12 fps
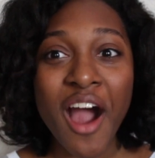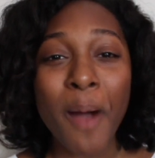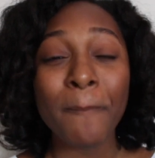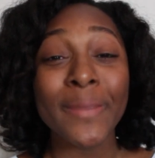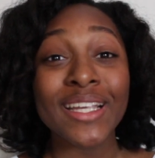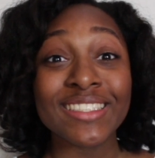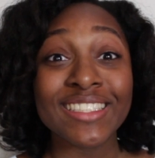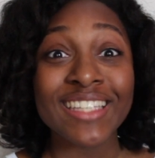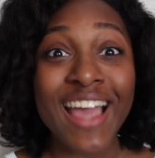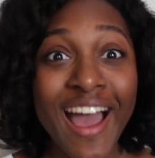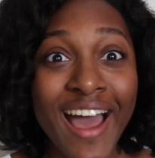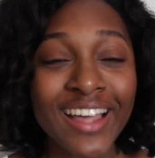Um,
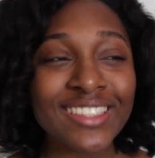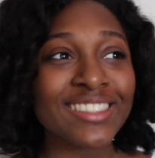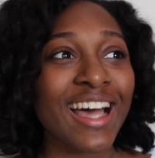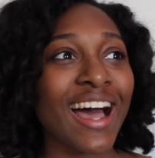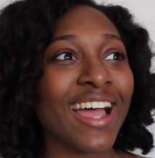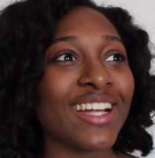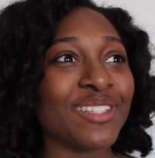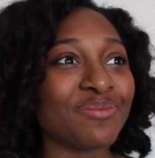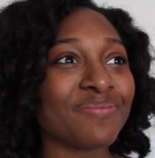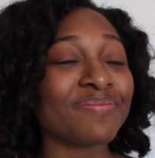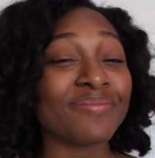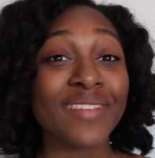BTS. I
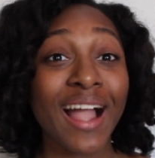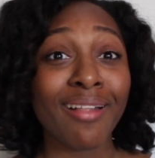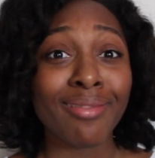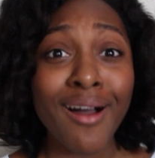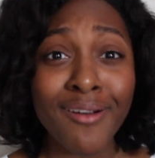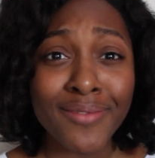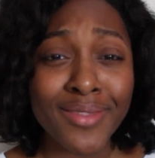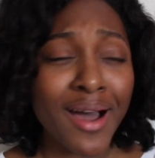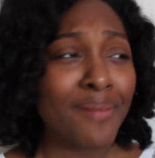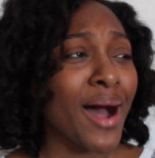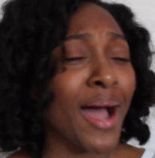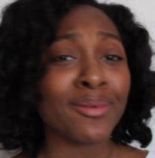I love
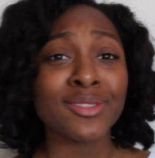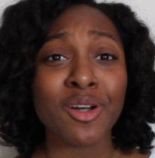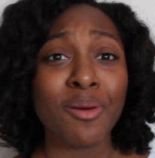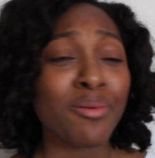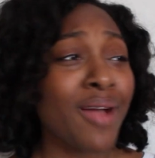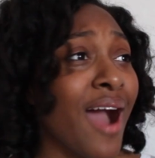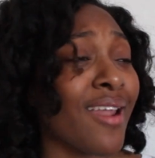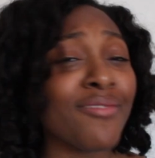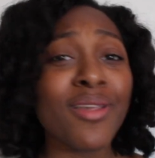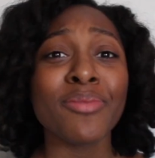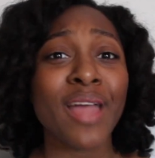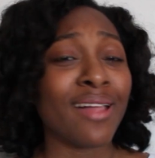them. I'm so proud
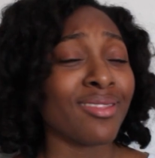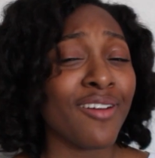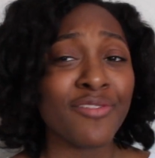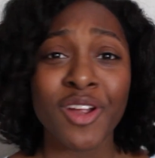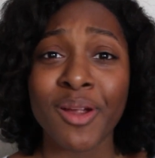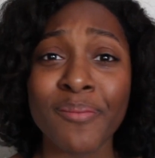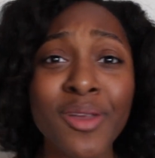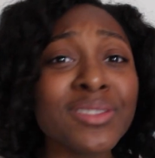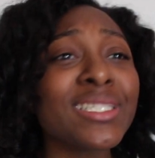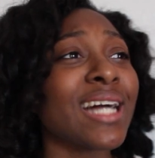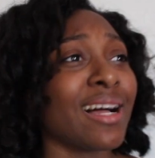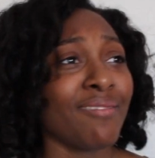of them. I love their
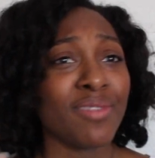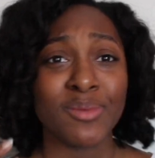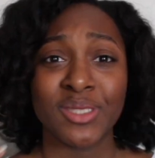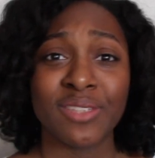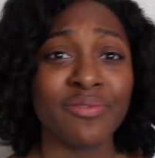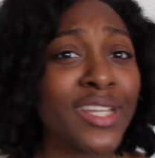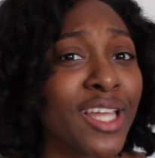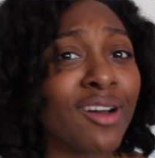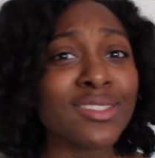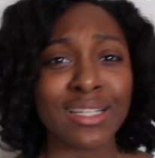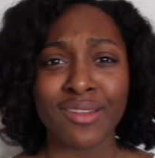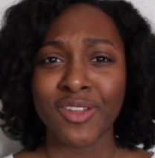music. I love the music
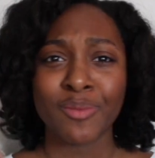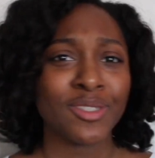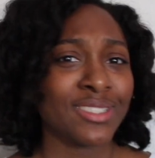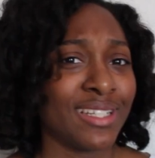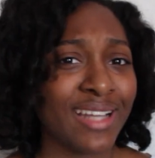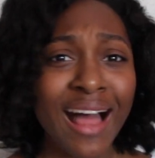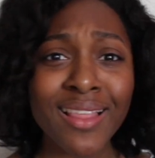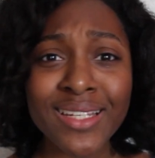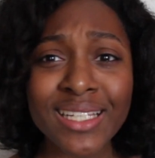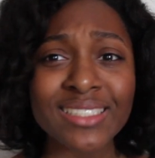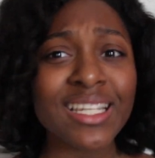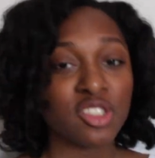videos. I love their
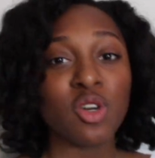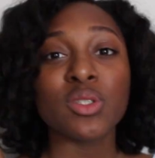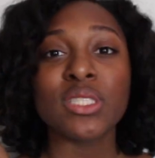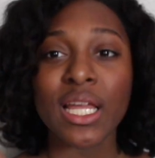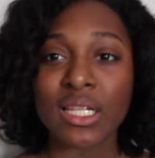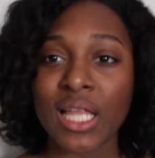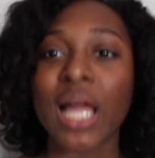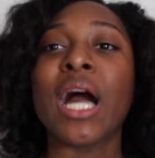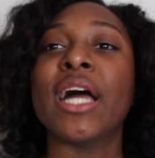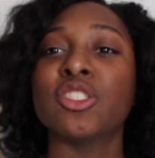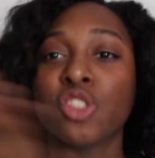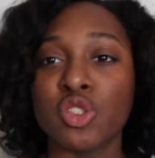personalities. So technically, I
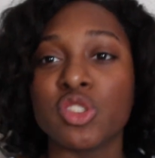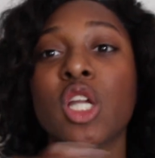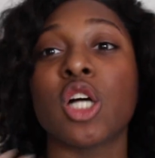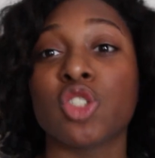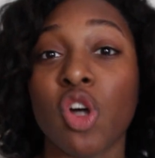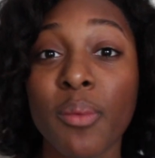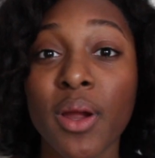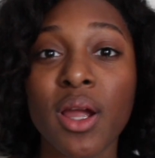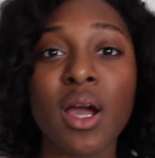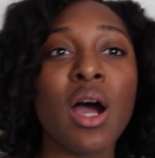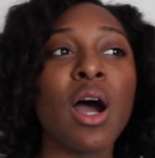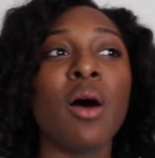got introduced in October,